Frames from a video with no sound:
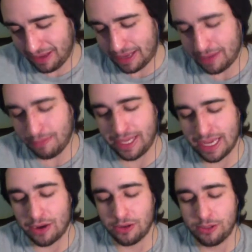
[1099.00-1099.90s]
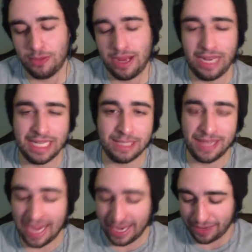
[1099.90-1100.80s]
we get her duet. It's with
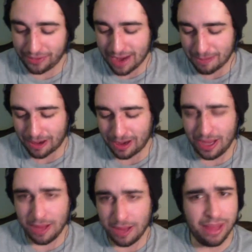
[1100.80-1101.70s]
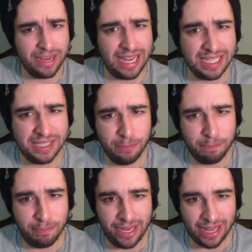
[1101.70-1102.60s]
Andy Grammer. By the way, has there
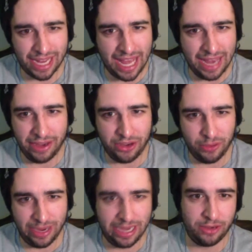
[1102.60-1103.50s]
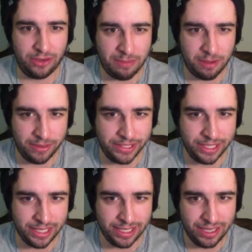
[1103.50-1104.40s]
been any new Andy Grammer
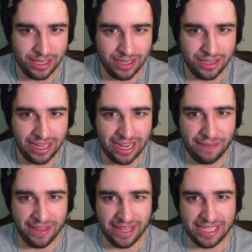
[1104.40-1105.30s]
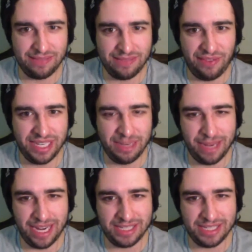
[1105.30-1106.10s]
music? I feel like his 15 minutes are